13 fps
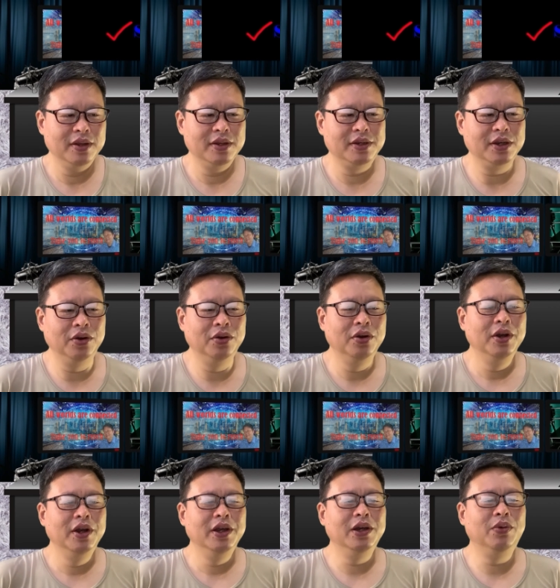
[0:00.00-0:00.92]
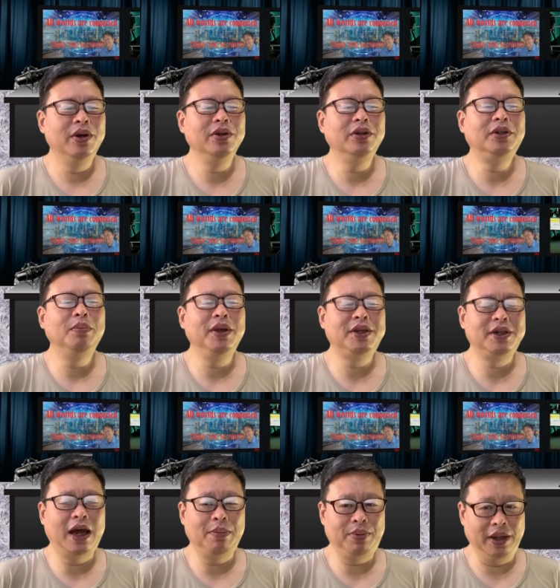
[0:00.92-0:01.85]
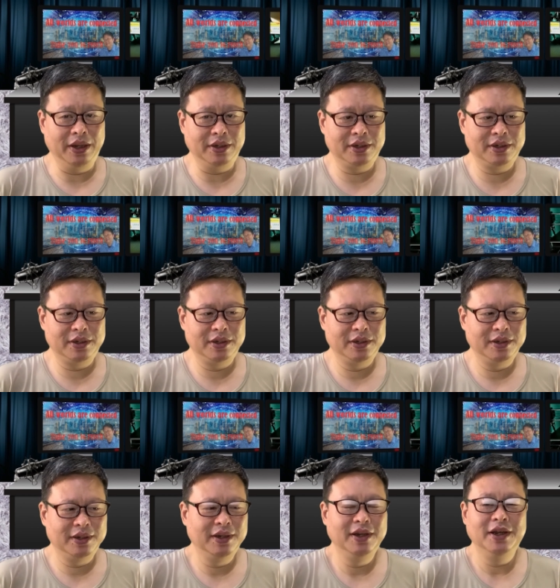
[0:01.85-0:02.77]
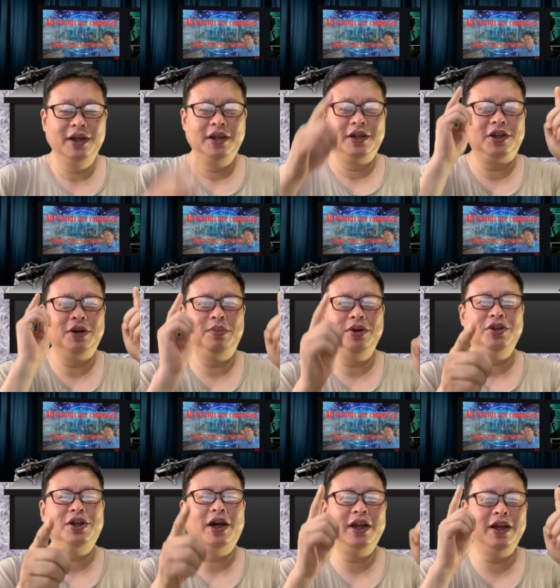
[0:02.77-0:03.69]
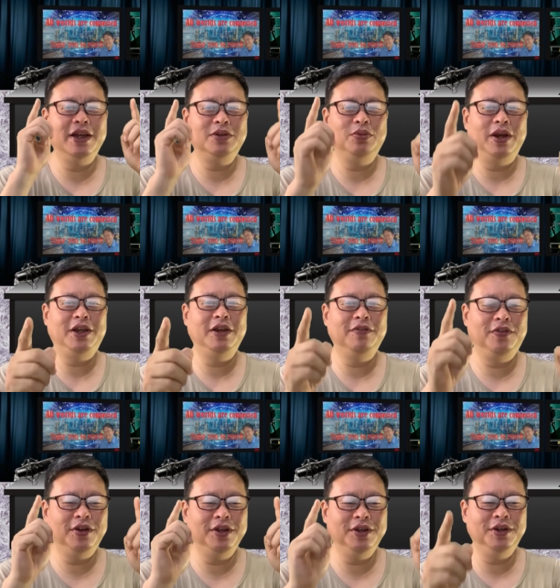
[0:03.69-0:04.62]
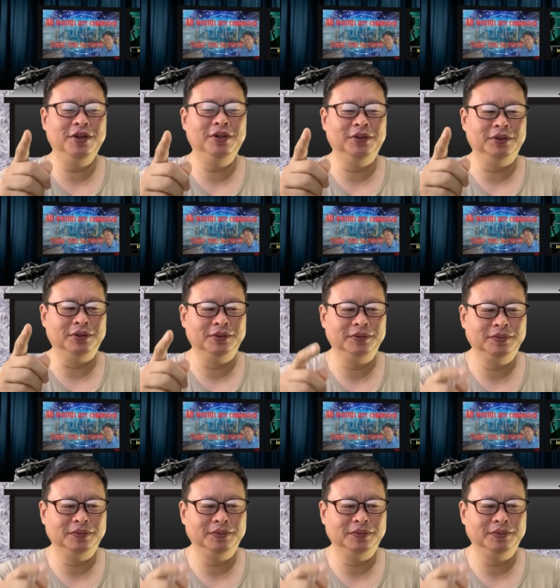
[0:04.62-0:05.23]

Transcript: so you will not miss the updates. TBU channel is waiting for you.